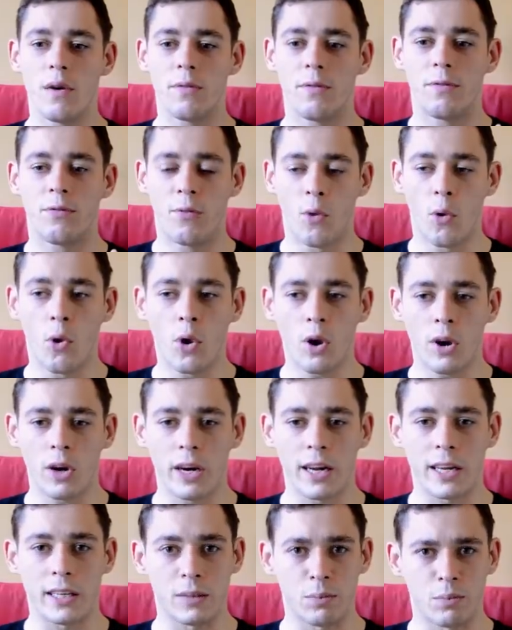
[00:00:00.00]
for
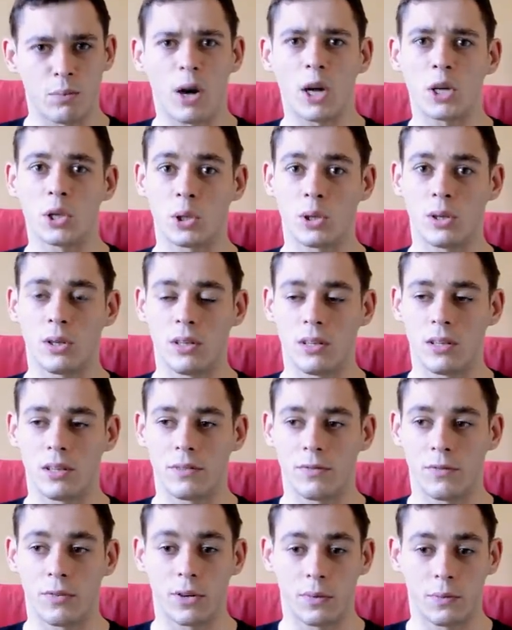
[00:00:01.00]
its
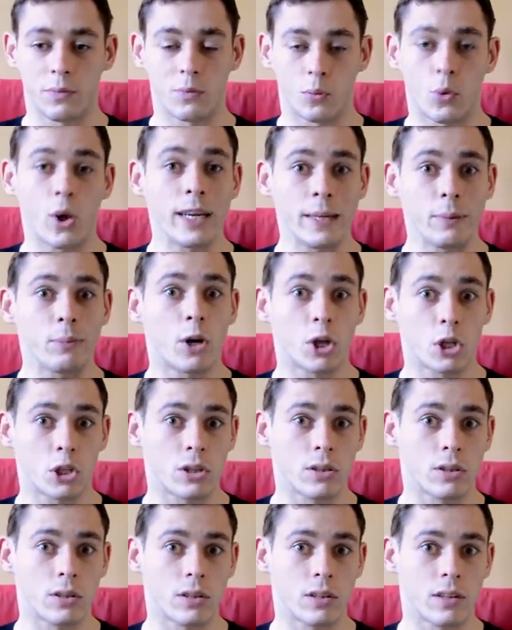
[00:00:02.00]
martial, for wanting
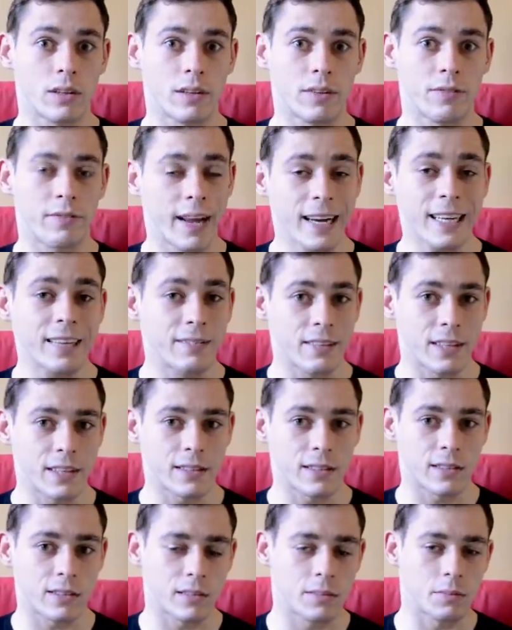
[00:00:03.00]
martial
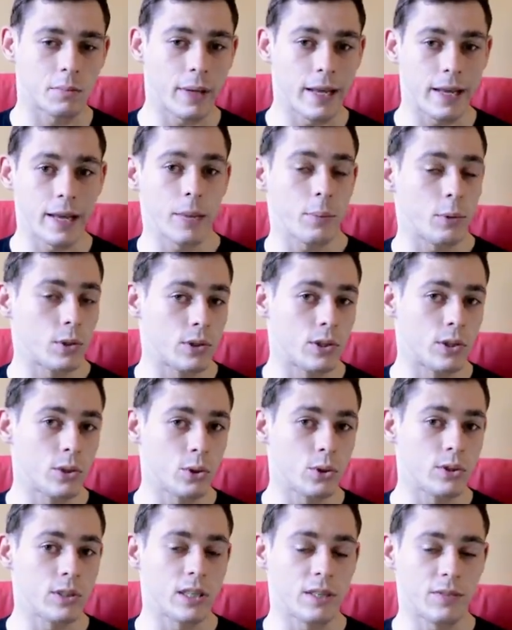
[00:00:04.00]
effectiveness, being able to
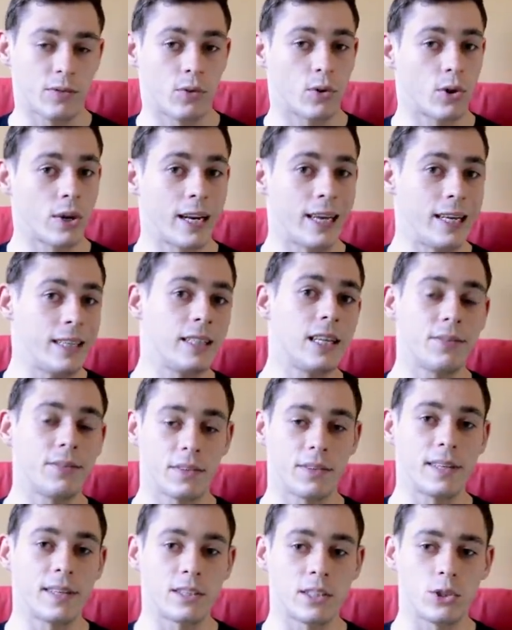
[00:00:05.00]
use it for a
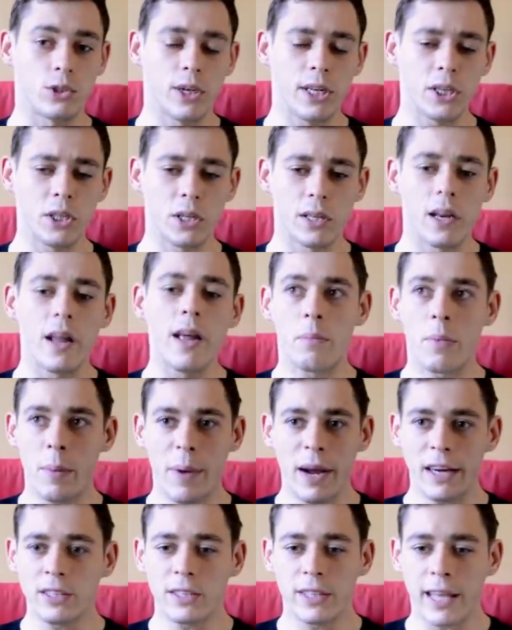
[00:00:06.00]
self-defense situation, my
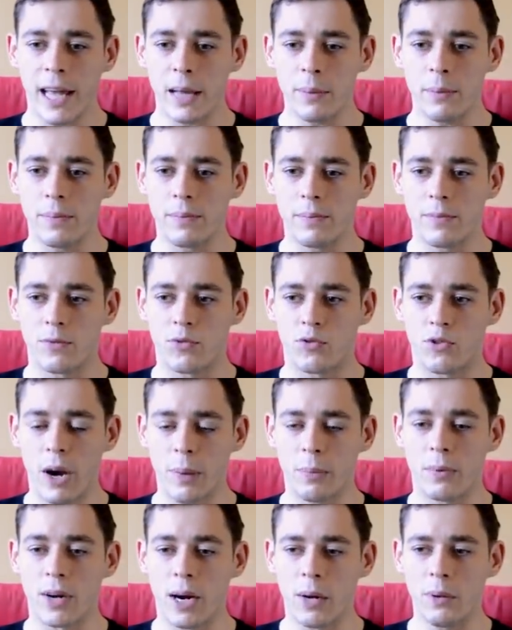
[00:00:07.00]
mind just can't
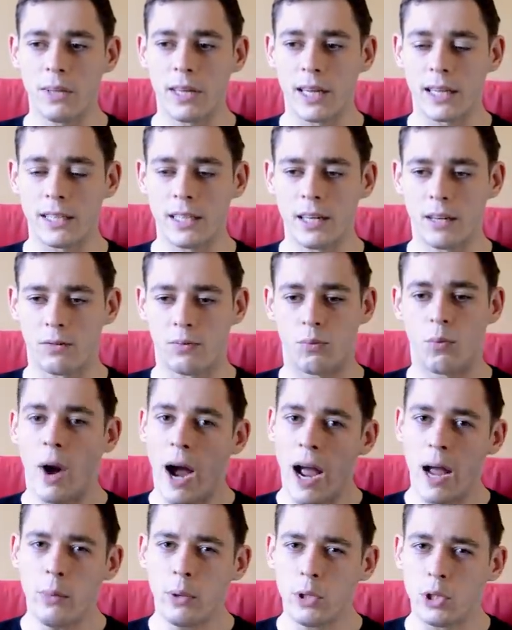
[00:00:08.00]
wrap around the idea of
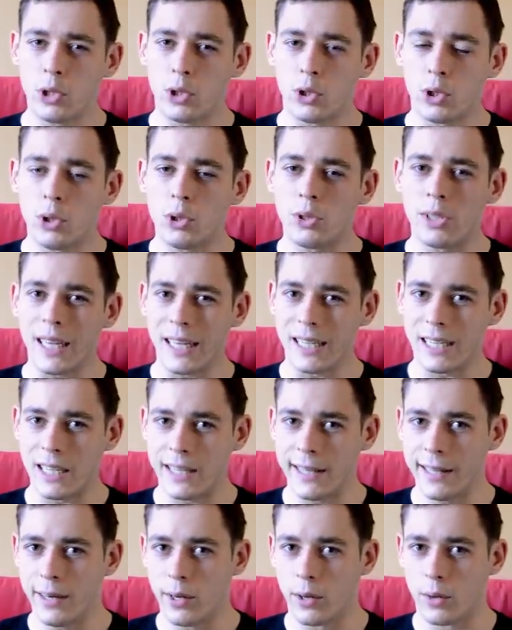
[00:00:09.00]
why would you choose
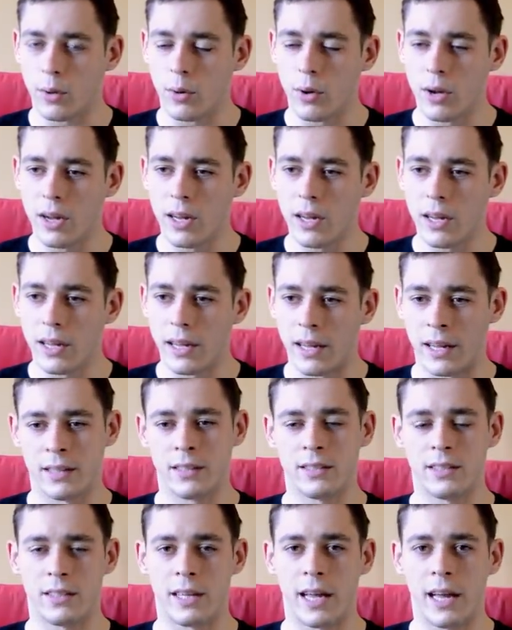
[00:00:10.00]
Aikido
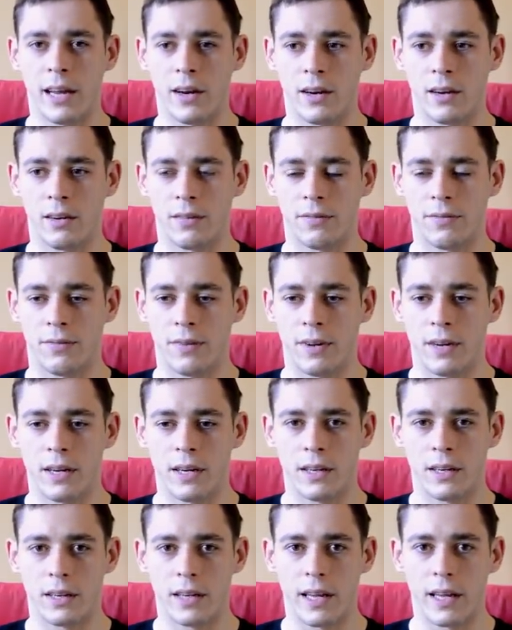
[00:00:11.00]
instead of
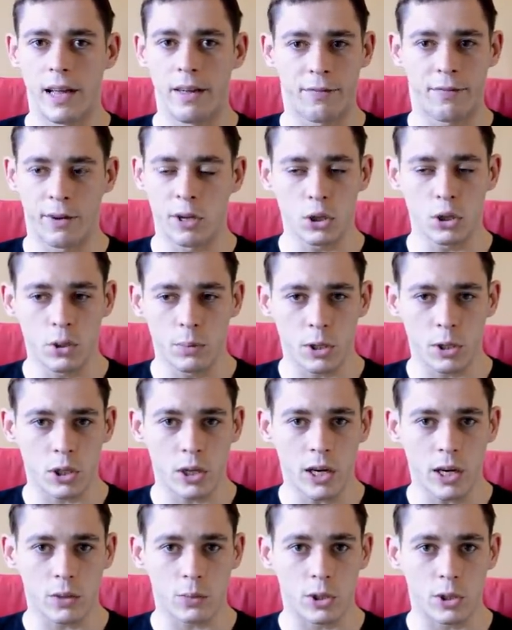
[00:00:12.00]
a functional
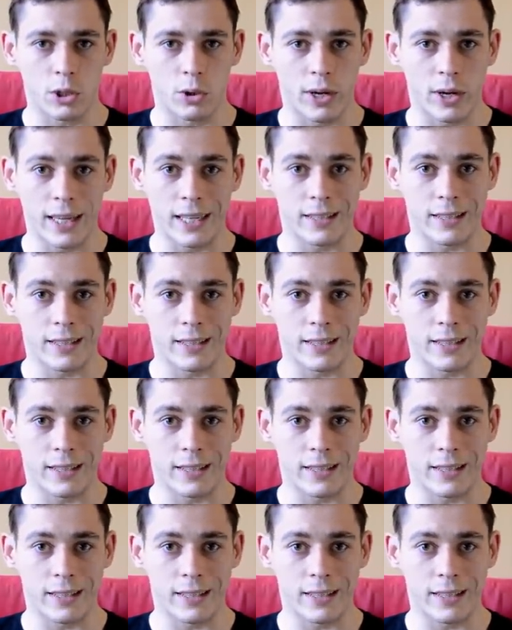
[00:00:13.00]
martial art, which already